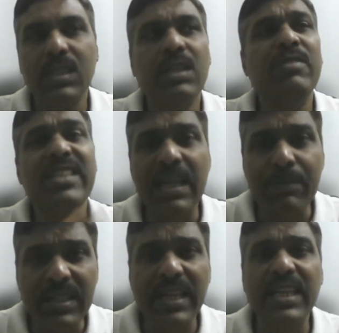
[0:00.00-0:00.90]
which can
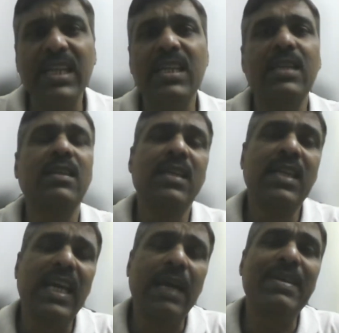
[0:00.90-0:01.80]
be done in
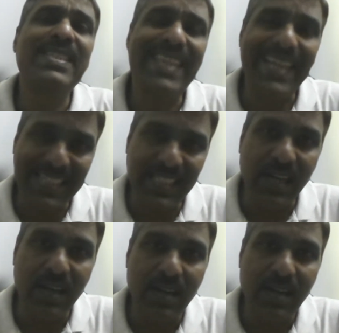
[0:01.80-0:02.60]
MS Excel